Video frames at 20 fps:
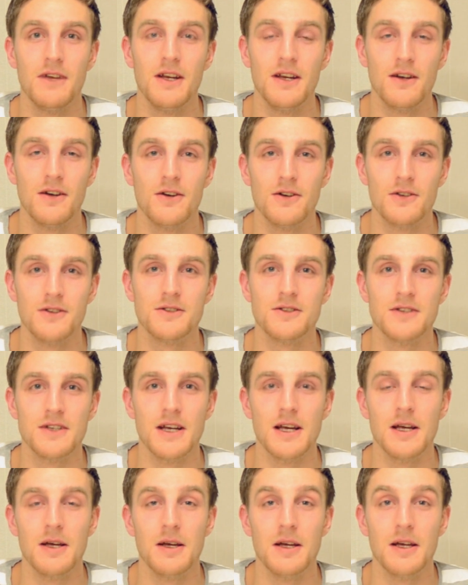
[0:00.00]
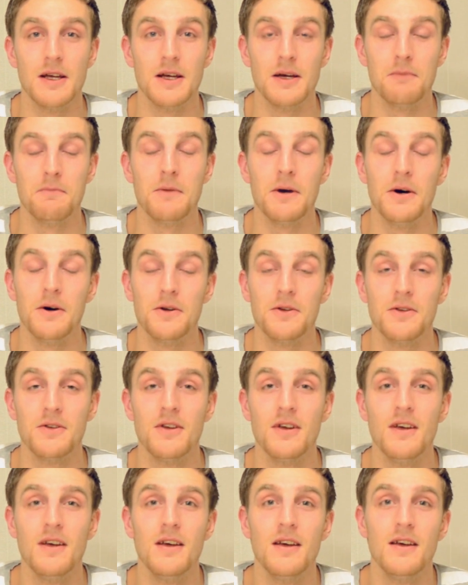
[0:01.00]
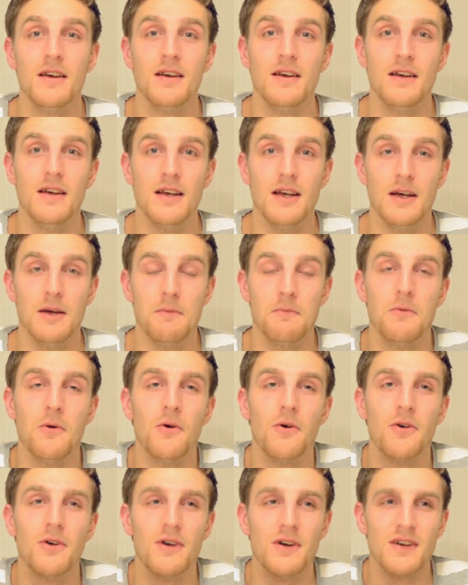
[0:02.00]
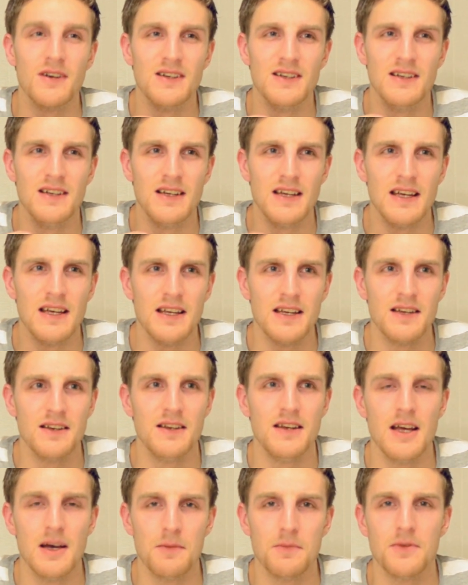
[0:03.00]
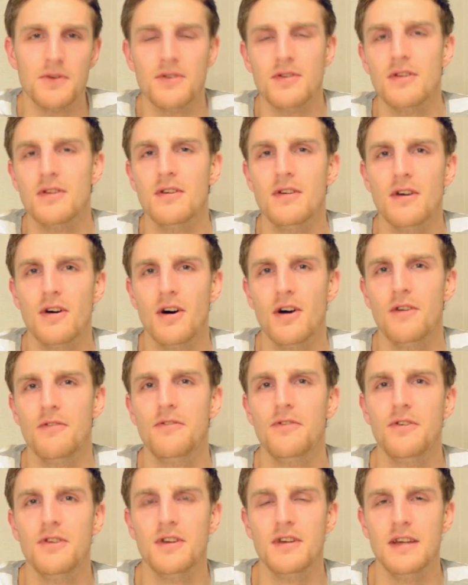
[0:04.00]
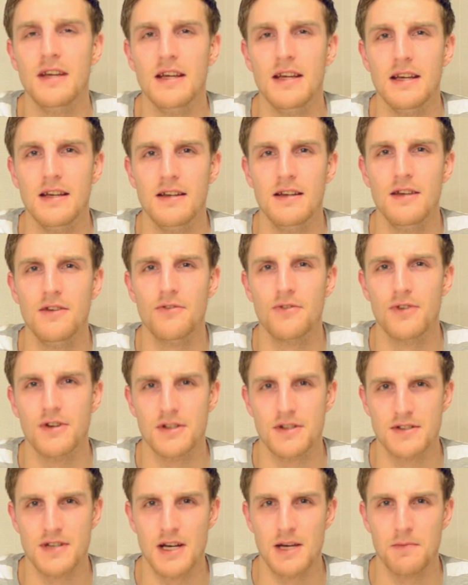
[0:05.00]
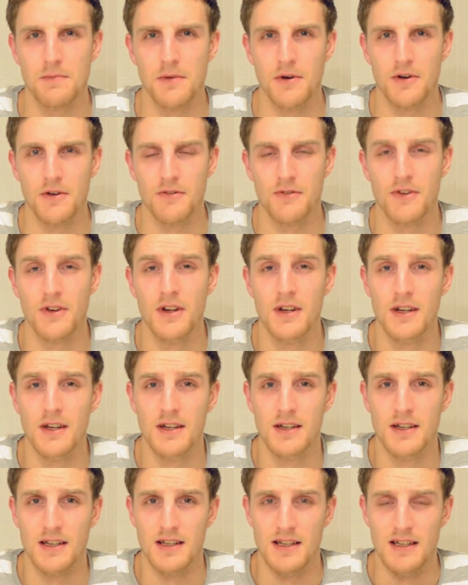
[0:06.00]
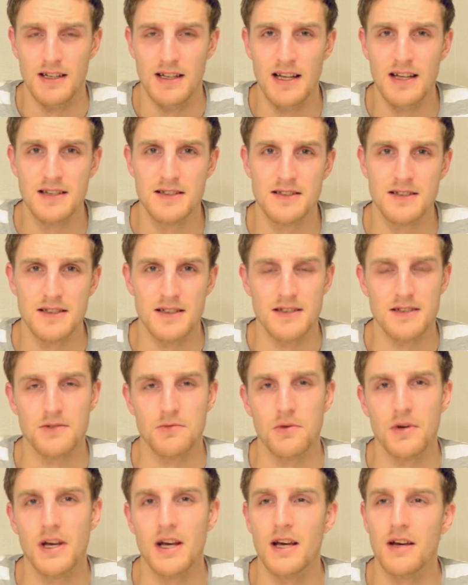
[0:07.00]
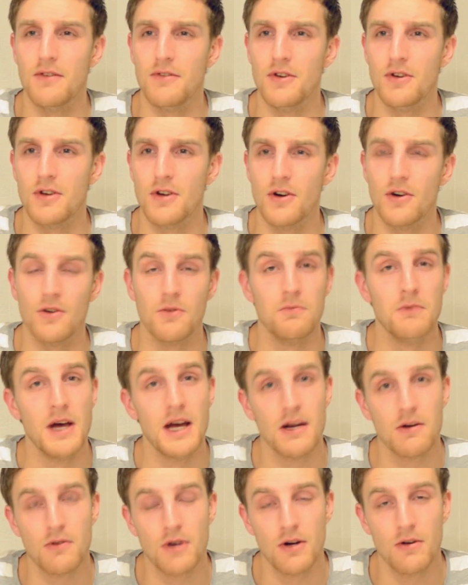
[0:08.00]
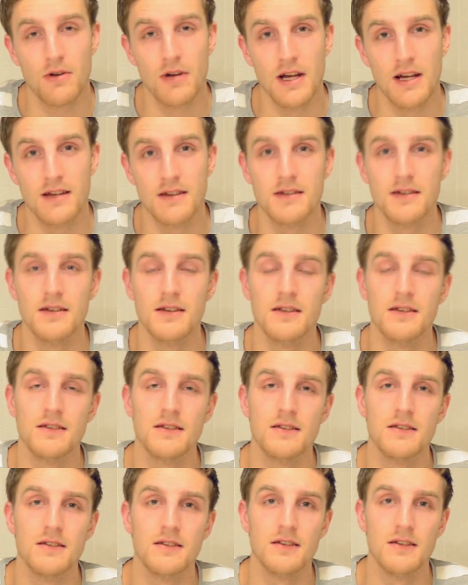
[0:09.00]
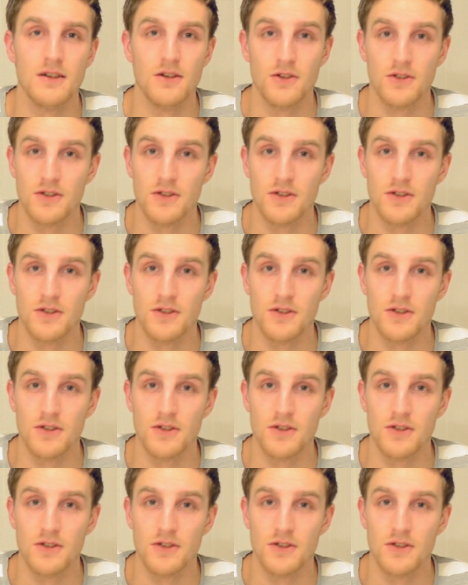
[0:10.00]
videos about more in depth of the different type of lenses we have. You know, macro lenses,